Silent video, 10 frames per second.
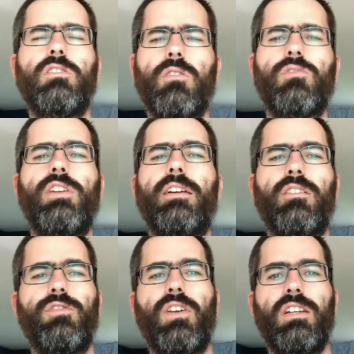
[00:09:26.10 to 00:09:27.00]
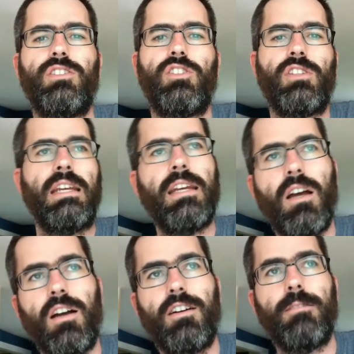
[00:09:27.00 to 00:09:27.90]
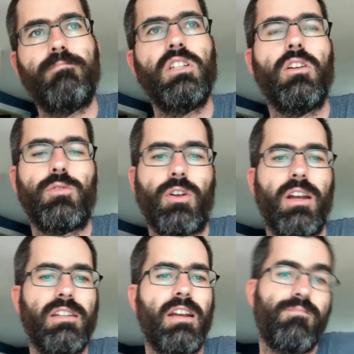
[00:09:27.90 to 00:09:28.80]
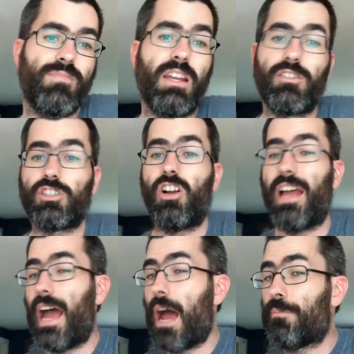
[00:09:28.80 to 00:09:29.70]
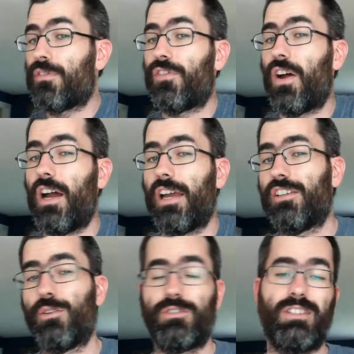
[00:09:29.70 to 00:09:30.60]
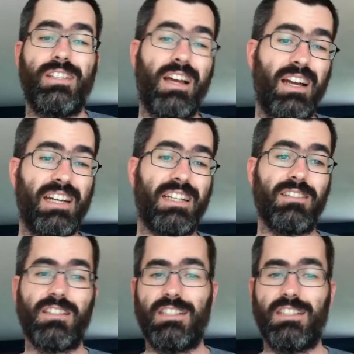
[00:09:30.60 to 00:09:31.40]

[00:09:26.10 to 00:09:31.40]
sacrifice, trying to, I'll call it appify your design,